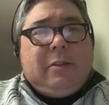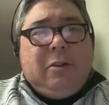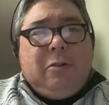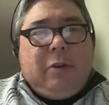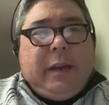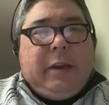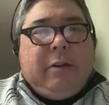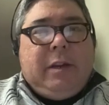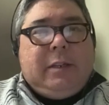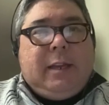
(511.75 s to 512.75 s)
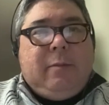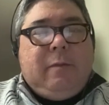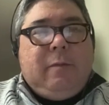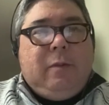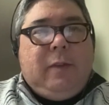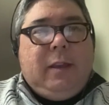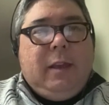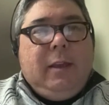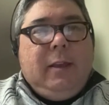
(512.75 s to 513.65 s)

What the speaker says: There's no gray area type of movie.